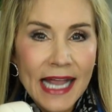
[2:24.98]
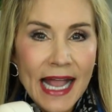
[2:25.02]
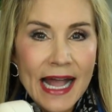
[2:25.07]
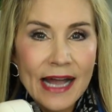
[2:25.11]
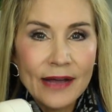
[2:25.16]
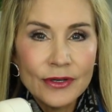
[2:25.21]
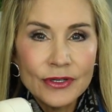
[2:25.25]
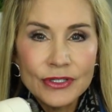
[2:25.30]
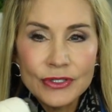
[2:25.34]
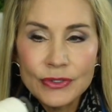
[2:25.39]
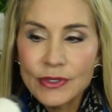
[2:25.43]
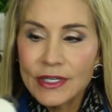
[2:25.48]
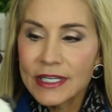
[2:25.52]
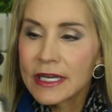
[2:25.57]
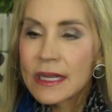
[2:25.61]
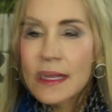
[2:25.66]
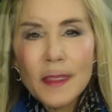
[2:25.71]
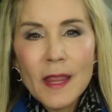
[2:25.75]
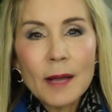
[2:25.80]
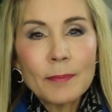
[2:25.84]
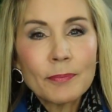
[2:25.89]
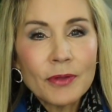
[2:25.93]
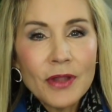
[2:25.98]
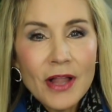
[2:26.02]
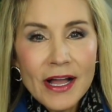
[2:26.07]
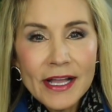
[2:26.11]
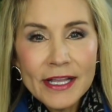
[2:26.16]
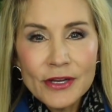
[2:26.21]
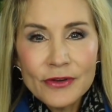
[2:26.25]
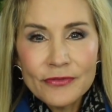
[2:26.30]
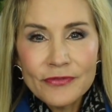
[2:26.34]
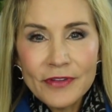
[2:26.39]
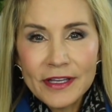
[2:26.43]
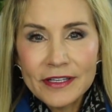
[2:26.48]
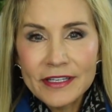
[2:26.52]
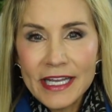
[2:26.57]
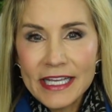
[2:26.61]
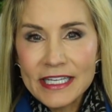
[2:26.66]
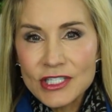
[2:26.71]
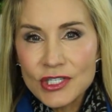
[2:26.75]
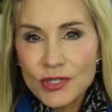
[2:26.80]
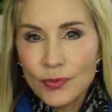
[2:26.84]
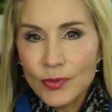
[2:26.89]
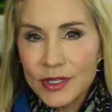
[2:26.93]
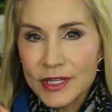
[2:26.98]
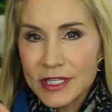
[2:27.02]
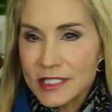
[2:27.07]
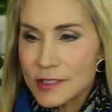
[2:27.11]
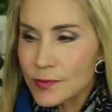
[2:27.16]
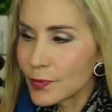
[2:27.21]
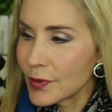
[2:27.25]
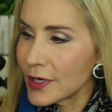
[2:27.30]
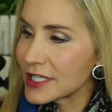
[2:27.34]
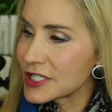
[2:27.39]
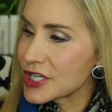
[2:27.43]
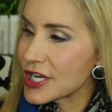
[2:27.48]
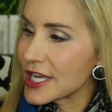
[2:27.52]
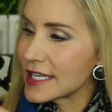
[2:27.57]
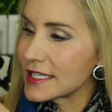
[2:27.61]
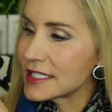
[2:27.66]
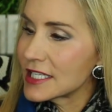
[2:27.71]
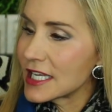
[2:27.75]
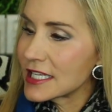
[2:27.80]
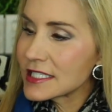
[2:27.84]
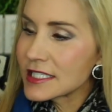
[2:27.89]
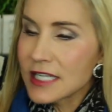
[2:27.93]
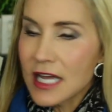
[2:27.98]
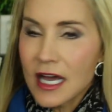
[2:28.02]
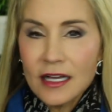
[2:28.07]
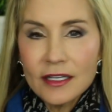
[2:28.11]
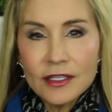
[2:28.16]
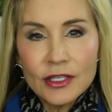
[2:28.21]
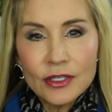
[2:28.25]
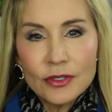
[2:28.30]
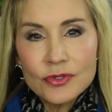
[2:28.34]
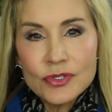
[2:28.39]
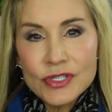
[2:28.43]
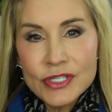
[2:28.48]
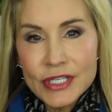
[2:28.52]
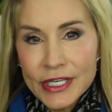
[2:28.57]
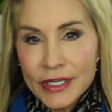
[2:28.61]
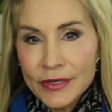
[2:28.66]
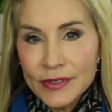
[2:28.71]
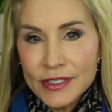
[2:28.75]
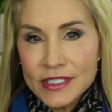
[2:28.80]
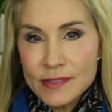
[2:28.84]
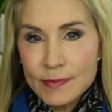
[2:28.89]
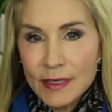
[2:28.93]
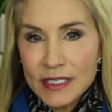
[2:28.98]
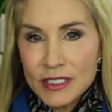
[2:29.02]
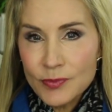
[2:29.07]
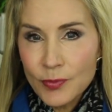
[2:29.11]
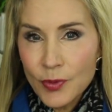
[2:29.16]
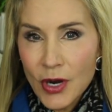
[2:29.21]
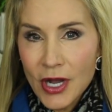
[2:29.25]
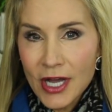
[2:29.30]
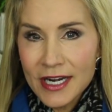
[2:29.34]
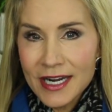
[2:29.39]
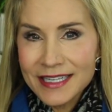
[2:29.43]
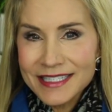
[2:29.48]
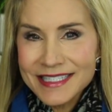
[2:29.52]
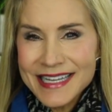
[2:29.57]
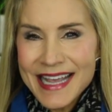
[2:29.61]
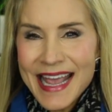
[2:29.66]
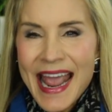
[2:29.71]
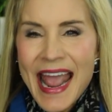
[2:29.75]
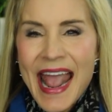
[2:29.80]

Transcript: how to do it. Applying your foundation with this brush head does not use near as much product